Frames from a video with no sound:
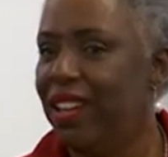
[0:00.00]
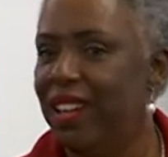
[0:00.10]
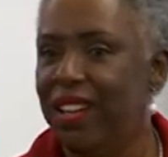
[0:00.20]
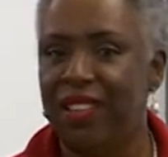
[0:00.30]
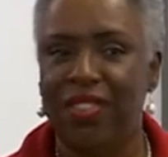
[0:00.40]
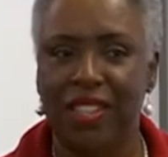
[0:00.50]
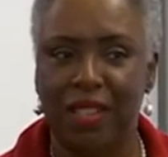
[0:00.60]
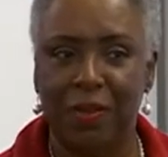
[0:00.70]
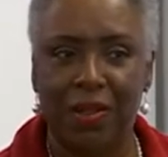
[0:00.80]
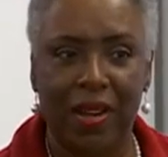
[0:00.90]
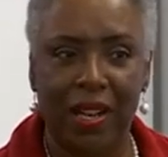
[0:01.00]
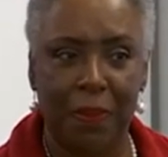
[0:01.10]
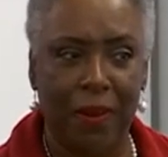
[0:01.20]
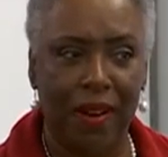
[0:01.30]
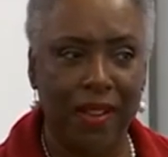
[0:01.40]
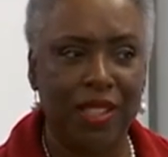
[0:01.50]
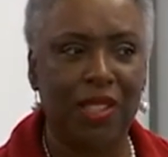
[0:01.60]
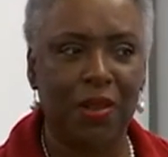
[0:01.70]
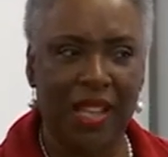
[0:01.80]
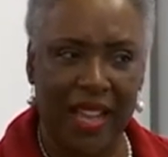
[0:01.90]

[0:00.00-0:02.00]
of the Democratic Party. So he